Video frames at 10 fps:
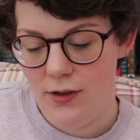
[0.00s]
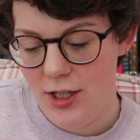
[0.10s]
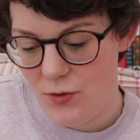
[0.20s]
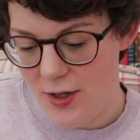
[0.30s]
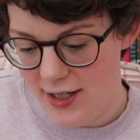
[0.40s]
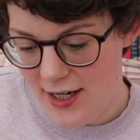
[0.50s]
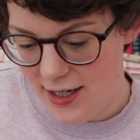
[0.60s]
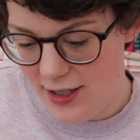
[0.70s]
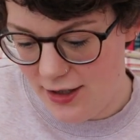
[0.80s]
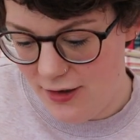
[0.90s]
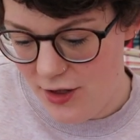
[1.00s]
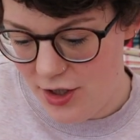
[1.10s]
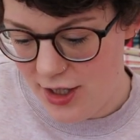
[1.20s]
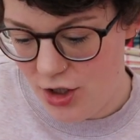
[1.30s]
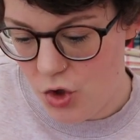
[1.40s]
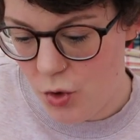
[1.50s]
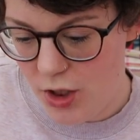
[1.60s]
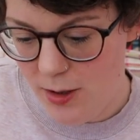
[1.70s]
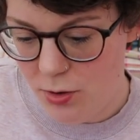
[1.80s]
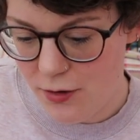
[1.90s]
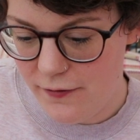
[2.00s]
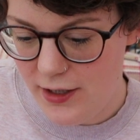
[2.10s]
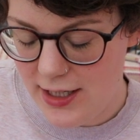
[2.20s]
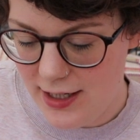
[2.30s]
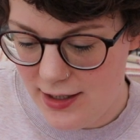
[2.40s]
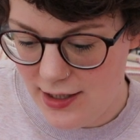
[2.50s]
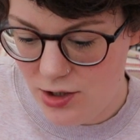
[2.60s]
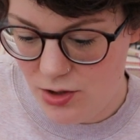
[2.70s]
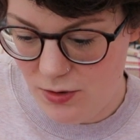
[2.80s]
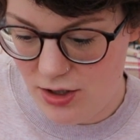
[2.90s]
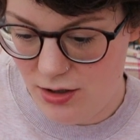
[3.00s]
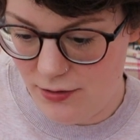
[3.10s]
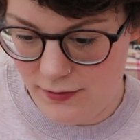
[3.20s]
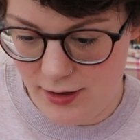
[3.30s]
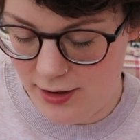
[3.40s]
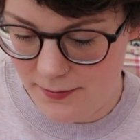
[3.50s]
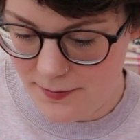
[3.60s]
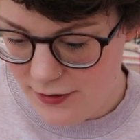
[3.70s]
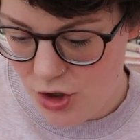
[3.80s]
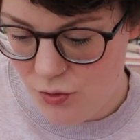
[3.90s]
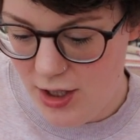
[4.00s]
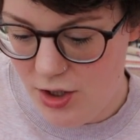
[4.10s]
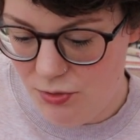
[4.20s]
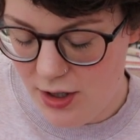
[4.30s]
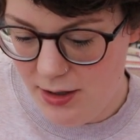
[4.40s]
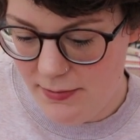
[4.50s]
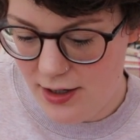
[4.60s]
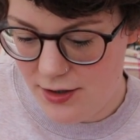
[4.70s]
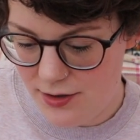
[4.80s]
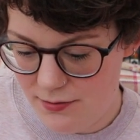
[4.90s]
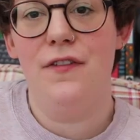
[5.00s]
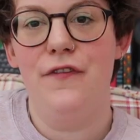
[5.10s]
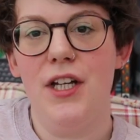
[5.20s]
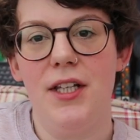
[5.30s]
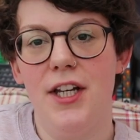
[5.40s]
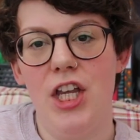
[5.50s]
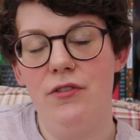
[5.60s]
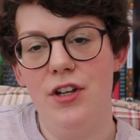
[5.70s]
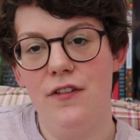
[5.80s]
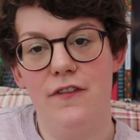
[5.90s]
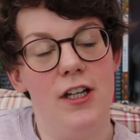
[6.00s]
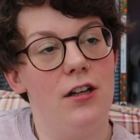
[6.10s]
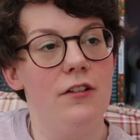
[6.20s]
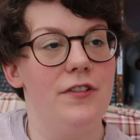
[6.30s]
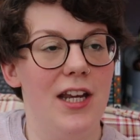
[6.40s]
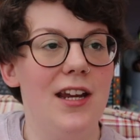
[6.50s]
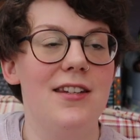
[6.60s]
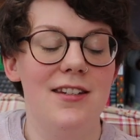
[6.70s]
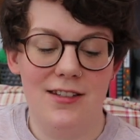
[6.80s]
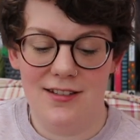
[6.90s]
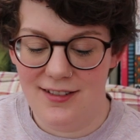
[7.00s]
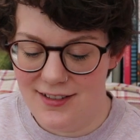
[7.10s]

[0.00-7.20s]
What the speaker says: granny square cardigan. This is like chunky puffy daisies. It's lovely. And the green really makes you feel like you're in a field of daisies.